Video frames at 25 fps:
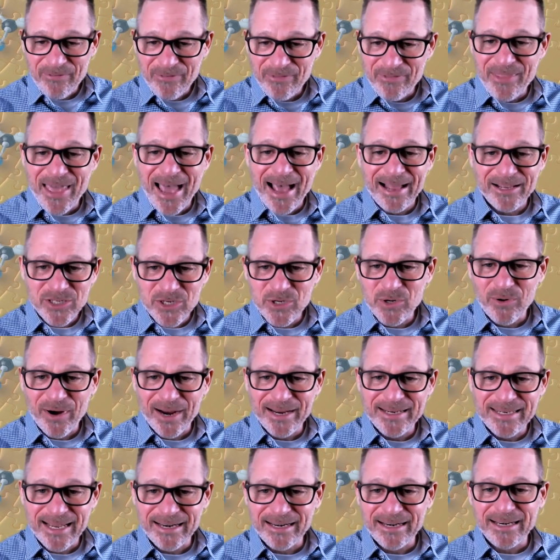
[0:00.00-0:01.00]
That's your
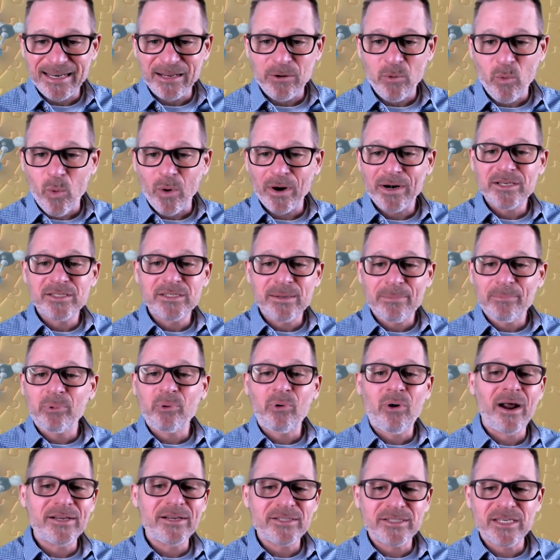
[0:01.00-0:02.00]
identity. What is the
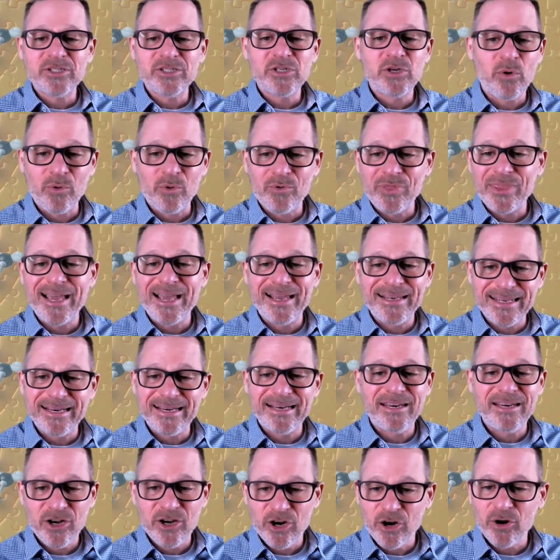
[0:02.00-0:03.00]
process or the
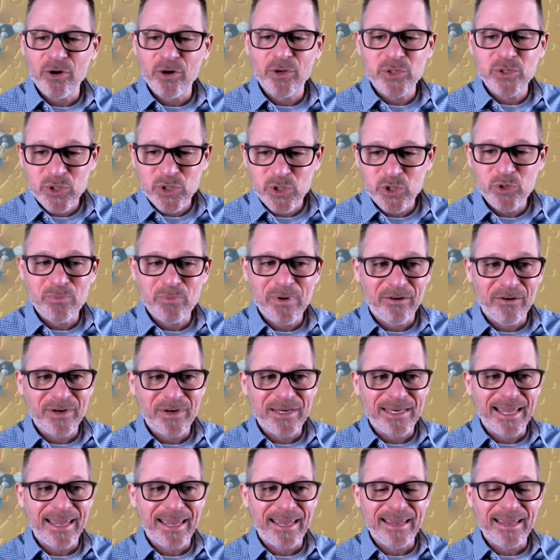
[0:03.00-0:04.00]
identity you're going to assume
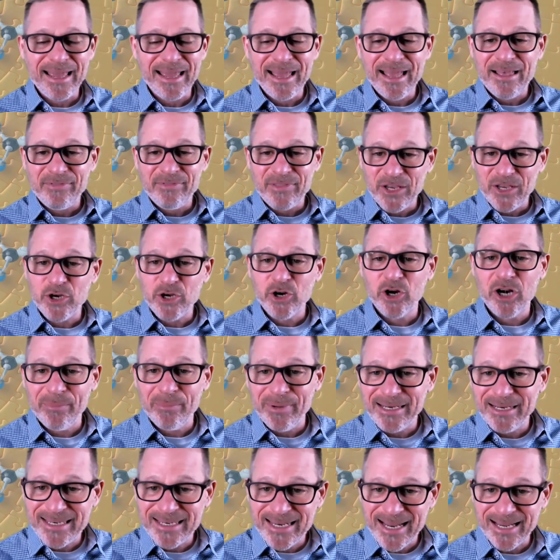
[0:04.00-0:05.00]
every day that you're going to
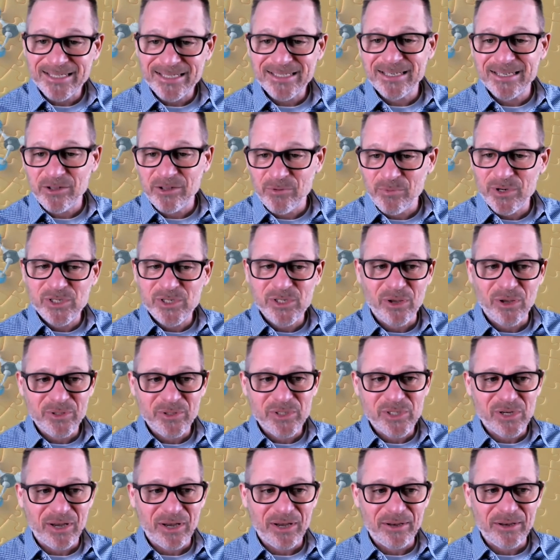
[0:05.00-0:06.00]
be testing the
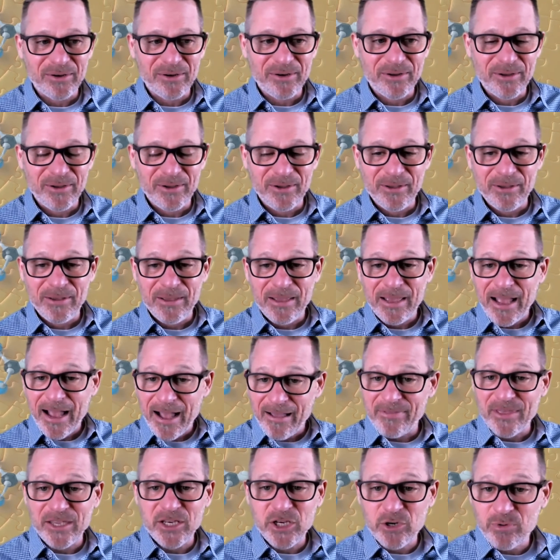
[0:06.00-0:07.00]
results on?
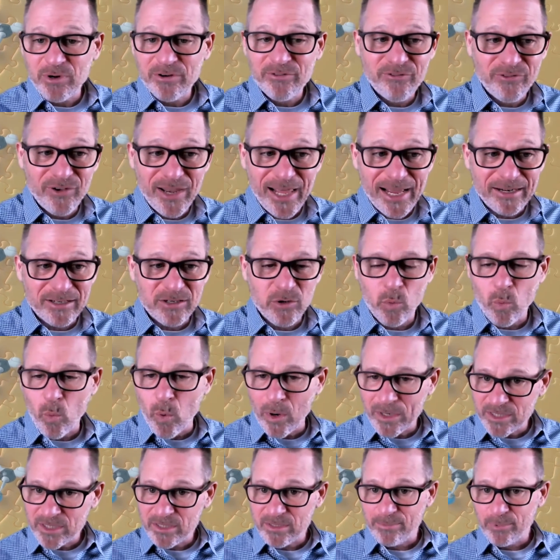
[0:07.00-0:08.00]
And then you reflect.
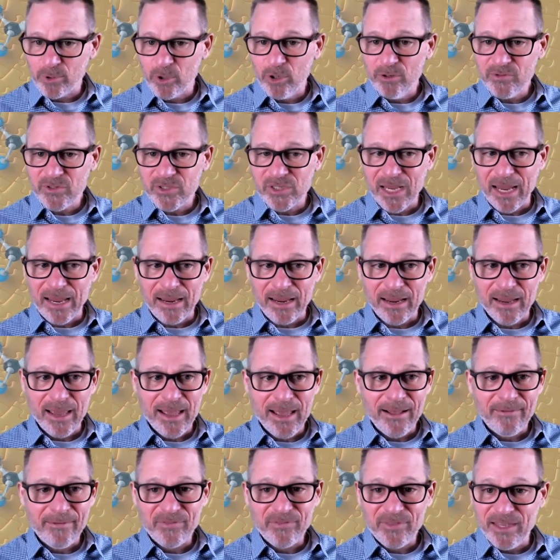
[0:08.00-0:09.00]
What's the proof say?
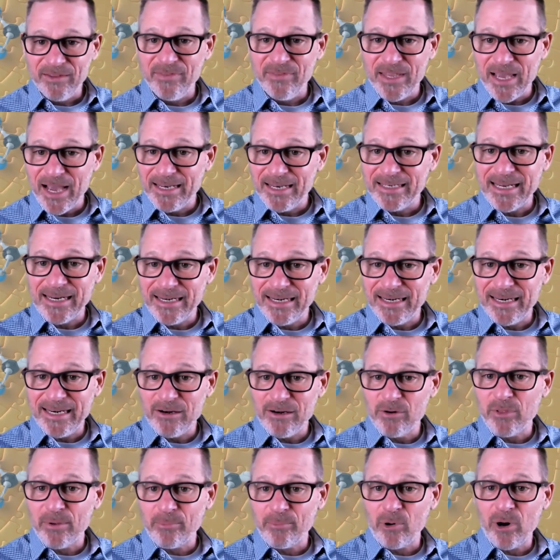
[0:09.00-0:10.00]
Did the
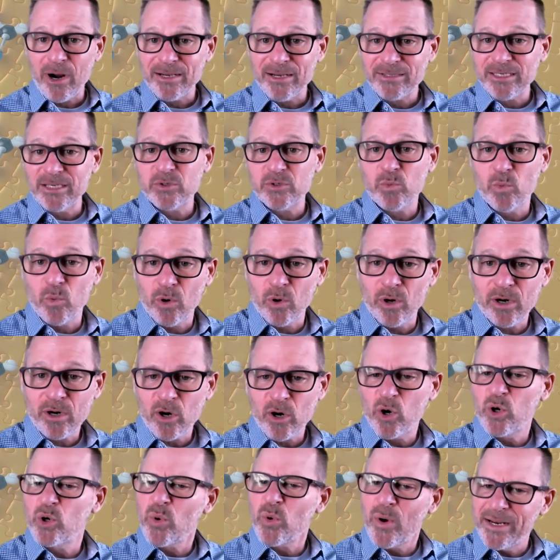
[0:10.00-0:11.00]
identity or the process
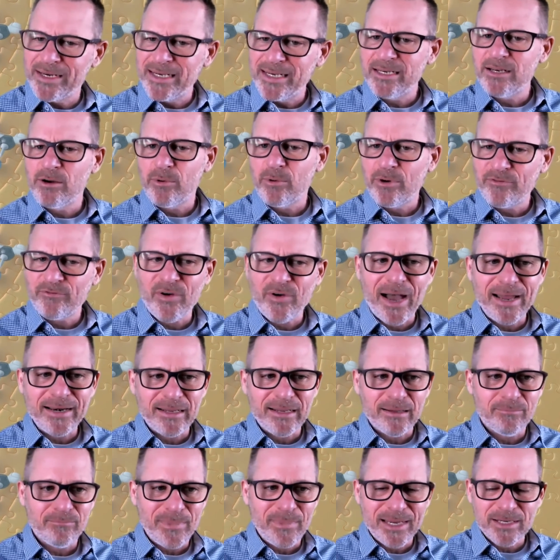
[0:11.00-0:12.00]
work, or do I need to refine
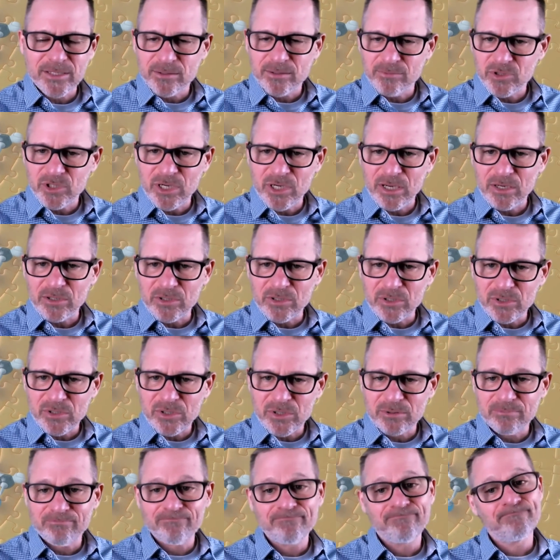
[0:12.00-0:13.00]
it and make some
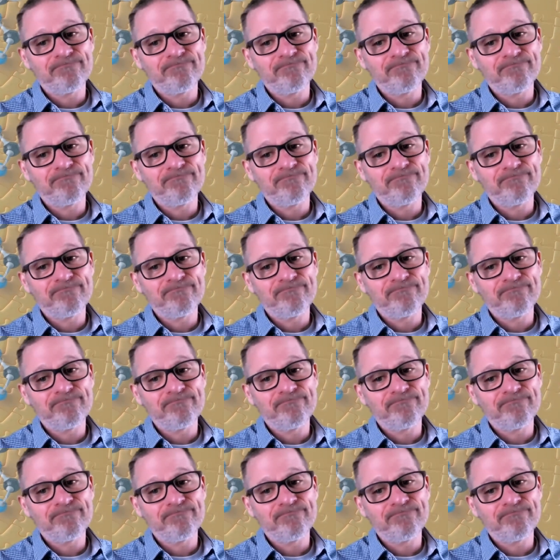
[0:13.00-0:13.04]
changes?